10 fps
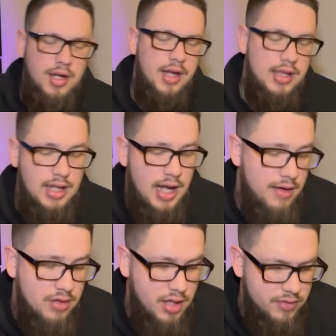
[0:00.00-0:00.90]
mic, and then I
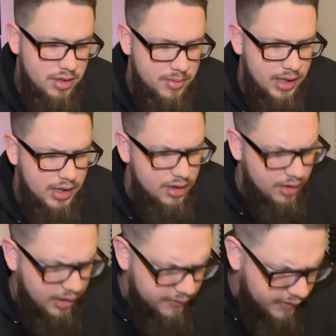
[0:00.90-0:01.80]
have a lavalier mic in here,
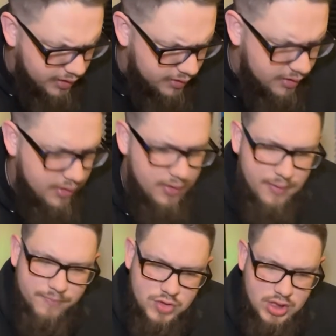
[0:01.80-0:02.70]
like I said.
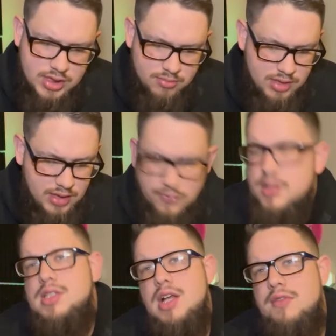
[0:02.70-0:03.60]
Just some
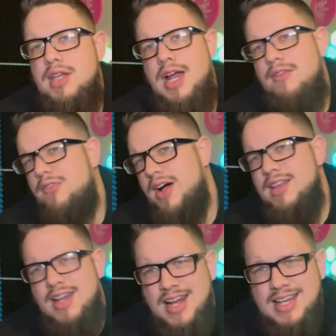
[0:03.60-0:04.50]
different stuff that I
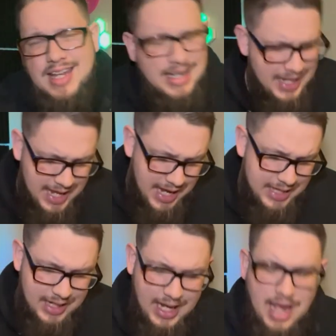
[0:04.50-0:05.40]
find that I need,
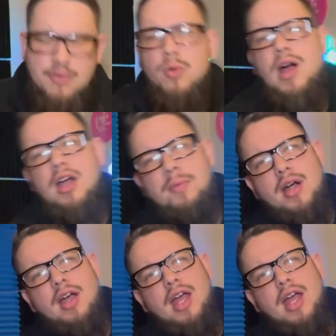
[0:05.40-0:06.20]
and then I have a wired pair